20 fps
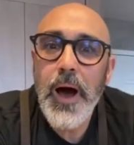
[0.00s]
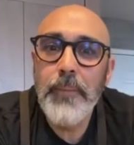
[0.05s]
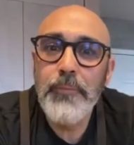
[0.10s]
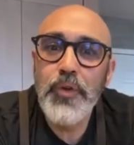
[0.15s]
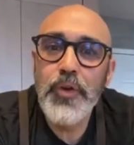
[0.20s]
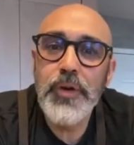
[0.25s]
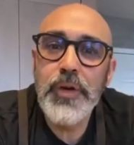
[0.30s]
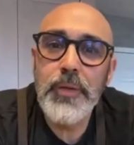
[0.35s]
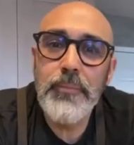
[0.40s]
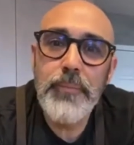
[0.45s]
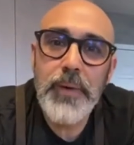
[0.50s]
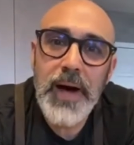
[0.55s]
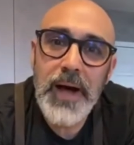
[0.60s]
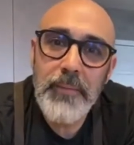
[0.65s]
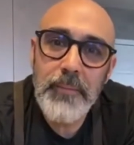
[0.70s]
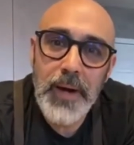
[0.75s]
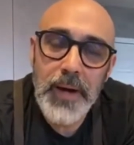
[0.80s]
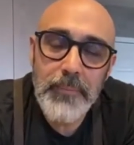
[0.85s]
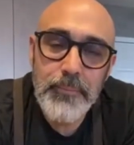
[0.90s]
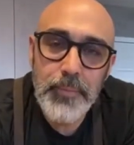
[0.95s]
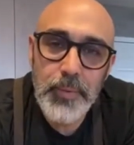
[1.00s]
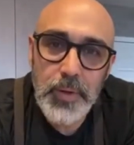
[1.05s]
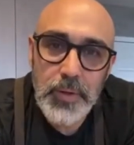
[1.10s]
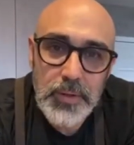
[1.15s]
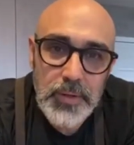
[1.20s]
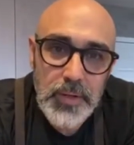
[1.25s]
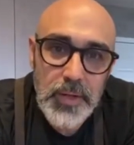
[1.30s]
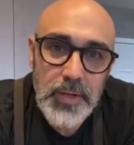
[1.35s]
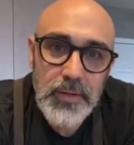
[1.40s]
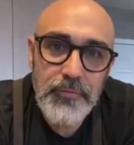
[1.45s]
You can buy my
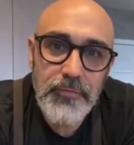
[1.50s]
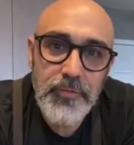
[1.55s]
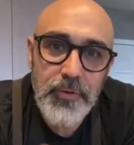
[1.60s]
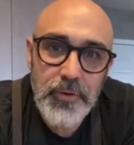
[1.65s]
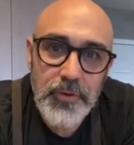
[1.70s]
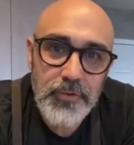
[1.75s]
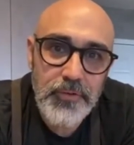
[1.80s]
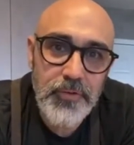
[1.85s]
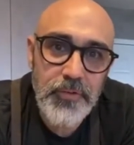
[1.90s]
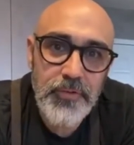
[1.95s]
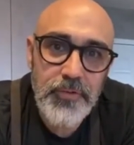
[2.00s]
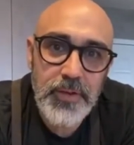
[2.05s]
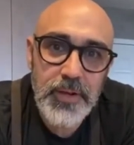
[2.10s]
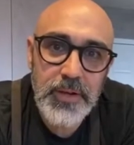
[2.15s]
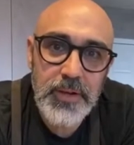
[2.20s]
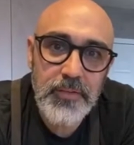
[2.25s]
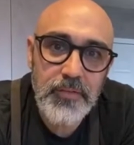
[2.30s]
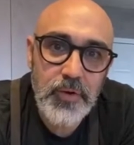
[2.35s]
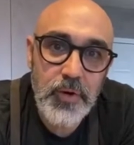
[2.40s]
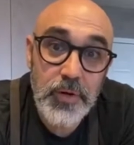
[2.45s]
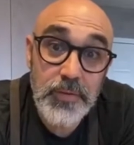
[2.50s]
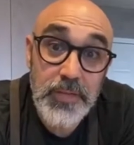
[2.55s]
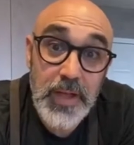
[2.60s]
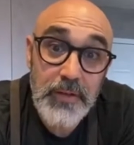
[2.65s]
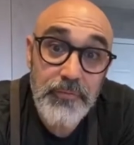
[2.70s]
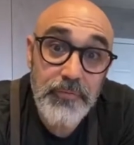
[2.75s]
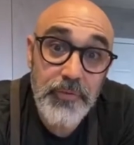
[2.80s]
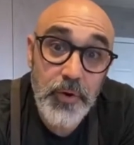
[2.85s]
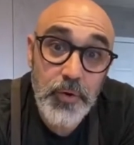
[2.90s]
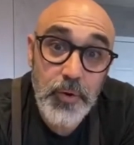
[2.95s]
book if you're interested. It's called
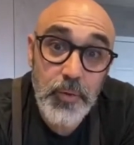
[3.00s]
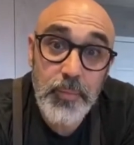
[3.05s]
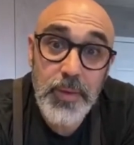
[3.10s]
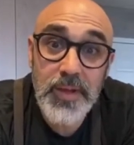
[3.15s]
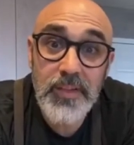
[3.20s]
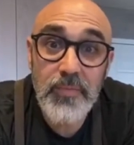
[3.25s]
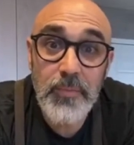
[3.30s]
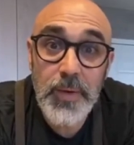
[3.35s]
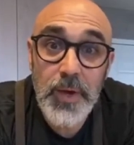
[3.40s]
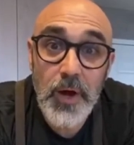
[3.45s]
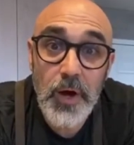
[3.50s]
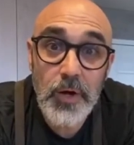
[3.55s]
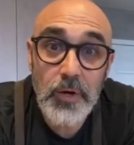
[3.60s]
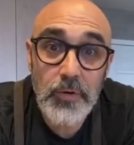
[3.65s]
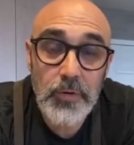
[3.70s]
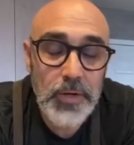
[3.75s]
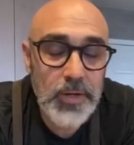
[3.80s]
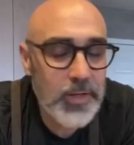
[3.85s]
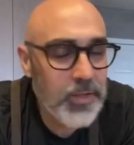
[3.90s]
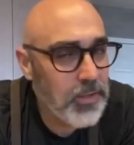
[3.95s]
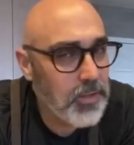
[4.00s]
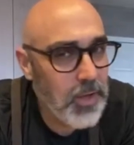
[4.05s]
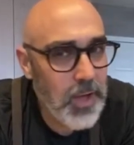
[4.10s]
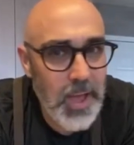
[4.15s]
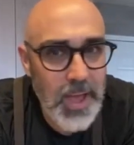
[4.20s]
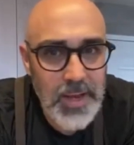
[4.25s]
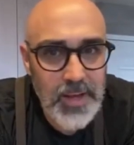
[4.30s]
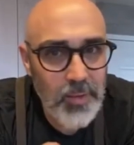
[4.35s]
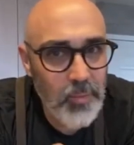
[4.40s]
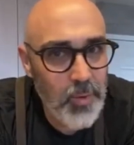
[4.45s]
That Photo Makes Me Hungry,
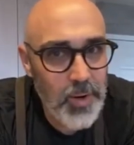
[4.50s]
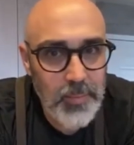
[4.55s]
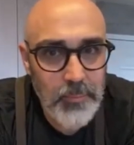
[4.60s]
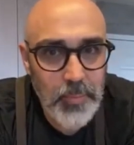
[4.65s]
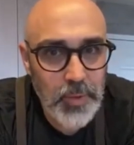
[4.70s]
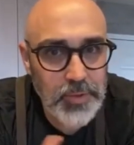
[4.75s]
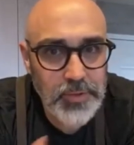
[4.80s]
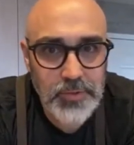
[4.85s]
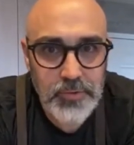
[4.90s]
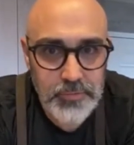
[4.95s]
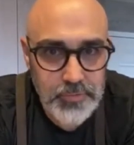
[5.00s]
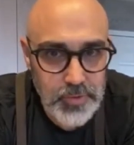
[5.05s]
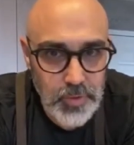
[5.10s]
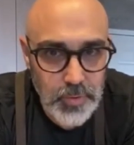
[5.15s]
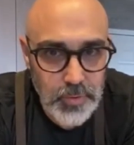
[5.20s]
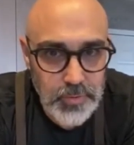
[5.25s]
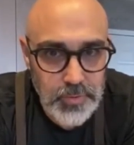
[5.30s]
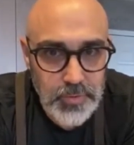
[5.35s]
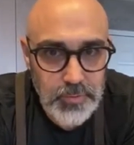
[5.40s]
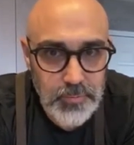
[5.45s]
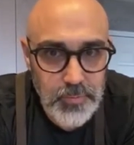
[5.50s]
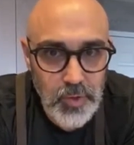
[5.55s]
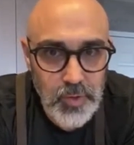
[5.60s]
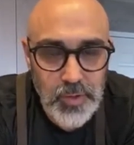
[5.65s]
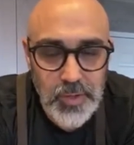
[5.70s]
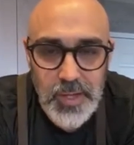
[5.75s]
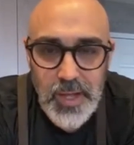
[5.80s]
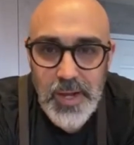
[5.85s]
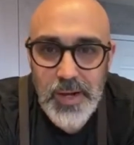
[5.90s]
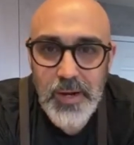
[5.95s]
anywhere books are sold. You
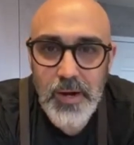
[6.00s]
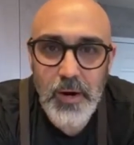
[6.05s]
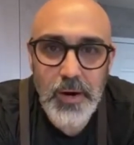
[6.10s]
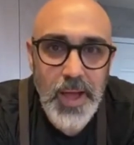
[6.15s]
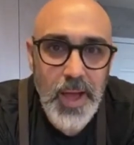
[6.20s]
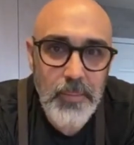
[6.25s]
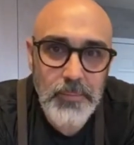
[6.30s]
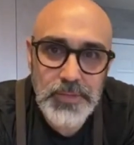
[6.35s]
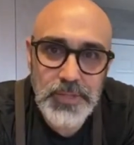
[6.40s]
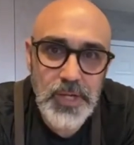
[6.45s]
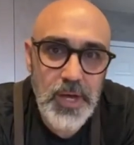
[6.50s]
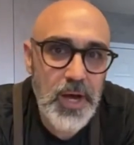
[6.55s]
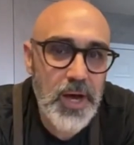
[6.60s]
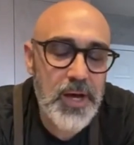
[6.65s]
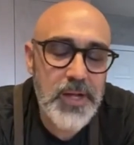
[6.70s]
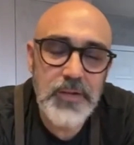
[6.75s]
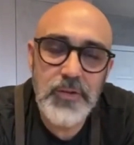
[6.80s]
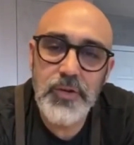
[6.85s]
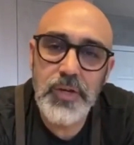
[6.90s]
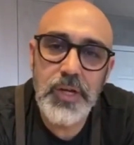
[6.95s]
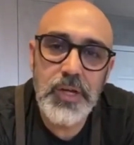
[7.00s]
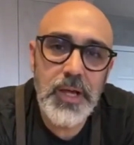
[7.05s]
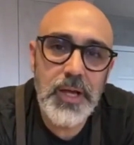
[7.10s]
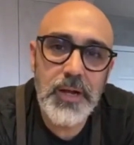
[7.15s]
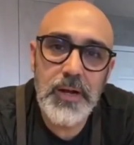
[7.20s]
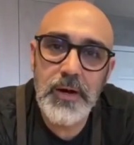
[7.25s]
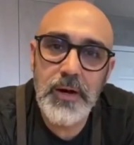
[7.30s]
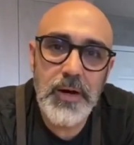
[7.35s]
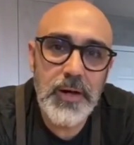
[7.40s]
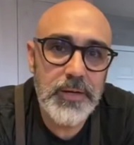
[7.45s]
can get it on Amazon, you can get
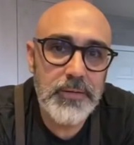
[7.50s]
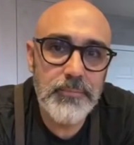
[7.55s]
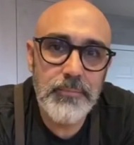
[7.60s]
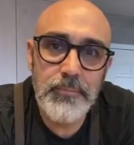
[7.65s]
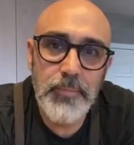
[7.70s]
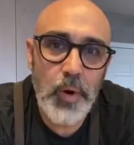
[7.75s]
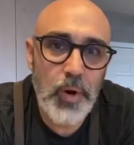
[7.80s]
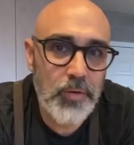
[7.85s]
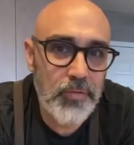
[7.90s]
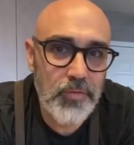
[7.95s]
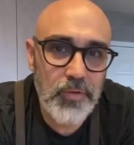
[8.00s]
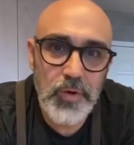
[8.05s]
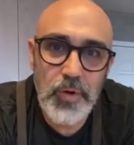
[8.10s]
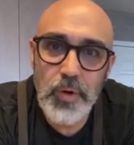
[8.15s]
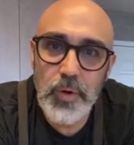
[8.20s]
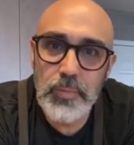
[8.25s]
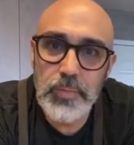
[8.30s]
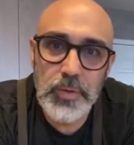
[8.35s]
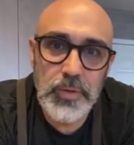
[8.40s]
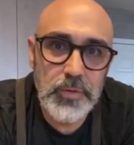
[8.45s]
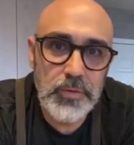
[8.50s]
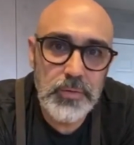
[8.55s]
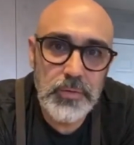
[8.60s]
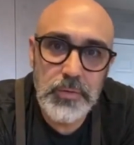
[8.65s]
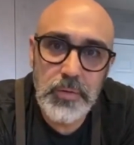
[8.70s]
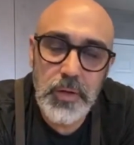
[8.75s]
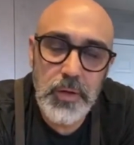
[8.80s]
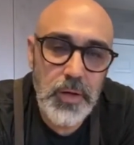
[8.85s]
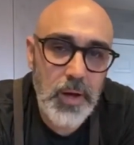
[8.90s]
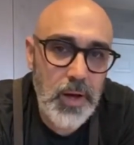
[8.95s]
it on Barnes & Noble,
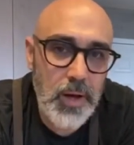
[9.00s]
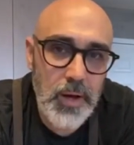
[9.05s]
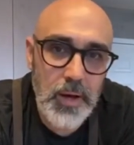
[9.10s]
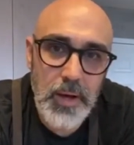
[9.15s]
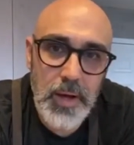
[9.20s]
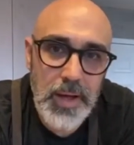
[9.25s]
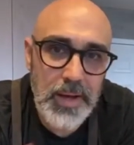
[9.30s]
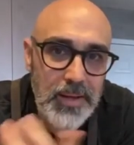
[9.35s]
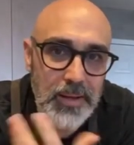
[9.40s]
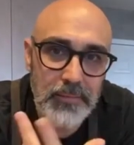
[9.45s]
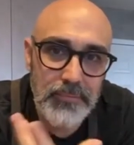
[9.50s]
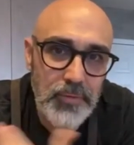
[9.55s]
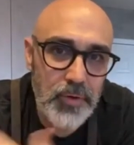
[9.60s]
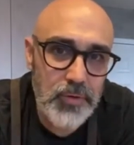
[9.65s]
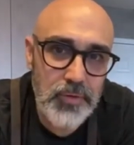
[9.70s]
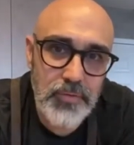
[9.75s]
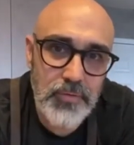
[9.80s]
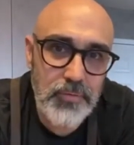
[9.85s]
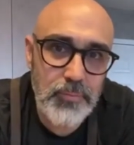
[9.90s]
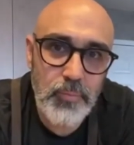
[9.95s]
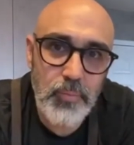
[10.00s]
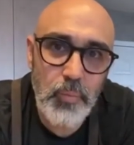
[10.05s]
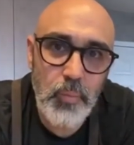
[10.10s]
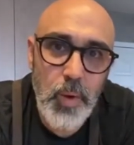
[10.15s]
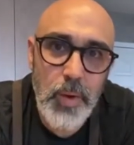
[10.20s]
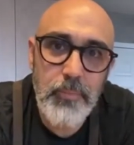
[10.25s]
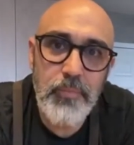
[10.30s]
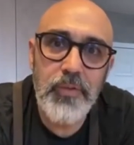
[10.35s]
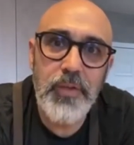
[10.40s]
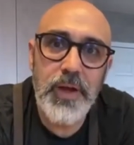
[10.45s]
any of those
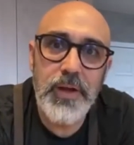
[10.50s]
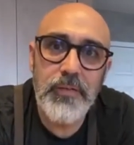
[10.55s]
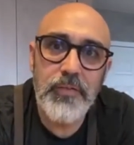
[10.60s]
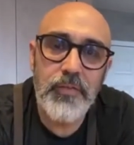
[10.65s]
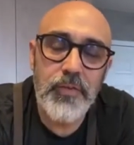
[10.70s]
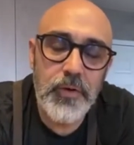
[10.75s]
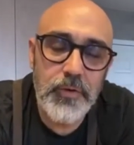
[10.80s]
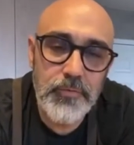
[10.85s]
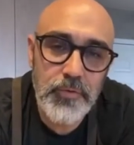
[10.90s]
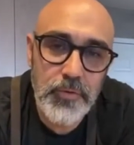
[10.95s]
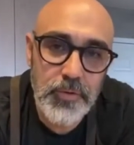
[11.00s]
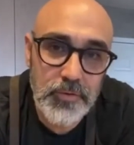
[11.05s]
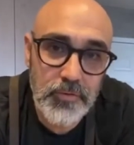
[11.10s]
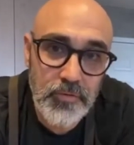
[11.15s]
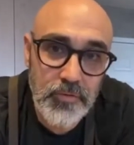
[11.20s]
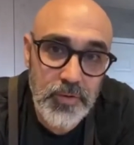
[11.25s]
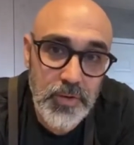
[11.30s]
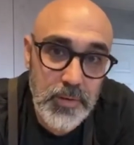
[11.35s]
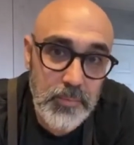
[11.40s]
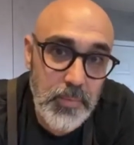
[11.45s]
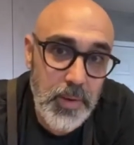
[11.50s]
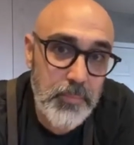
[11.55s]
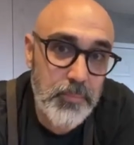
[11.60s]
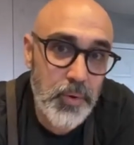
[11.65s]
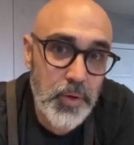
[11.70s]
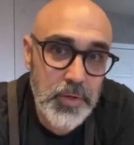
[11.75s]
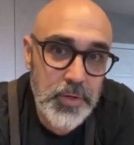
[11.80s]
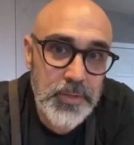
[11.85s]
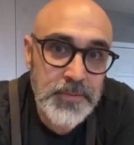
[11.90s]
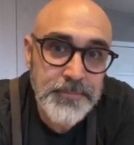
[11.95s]
websites. So if you're interested in my
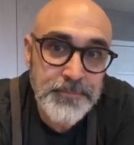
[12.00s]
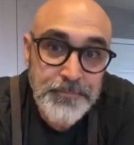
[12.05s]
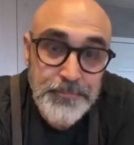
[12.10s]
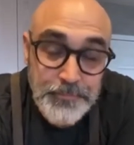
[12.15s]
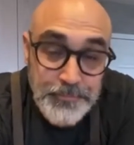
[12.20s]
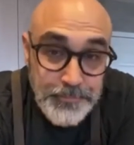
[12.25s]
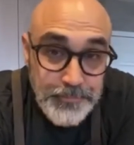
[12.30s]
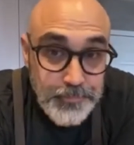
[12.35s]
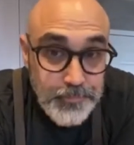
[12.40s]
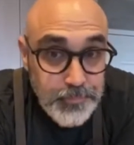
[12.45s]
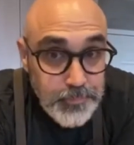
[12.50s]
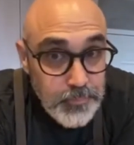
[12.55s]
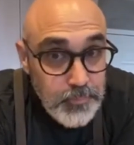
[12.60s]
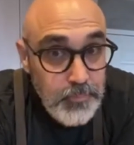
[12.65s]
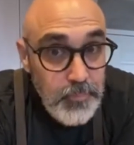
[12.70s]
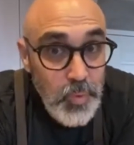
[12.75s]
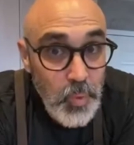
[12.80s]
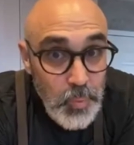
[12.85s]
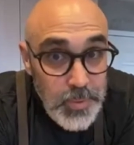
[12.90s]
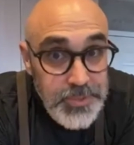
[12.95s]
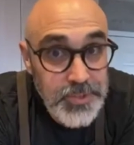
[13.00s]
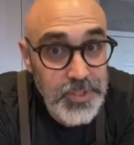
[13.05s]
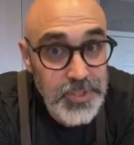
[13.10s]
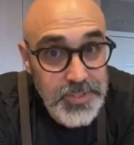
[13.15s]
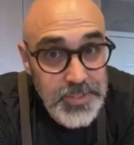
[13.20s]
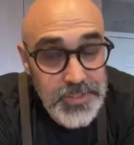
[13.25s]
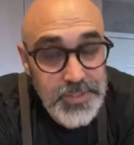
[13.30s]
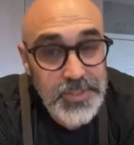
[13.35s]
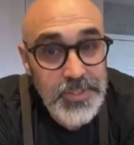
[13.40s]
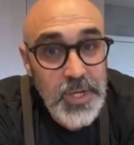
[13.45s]
book, which
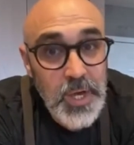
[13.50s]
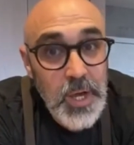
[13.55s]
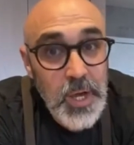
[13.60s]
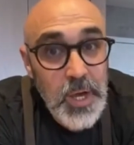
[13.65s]
is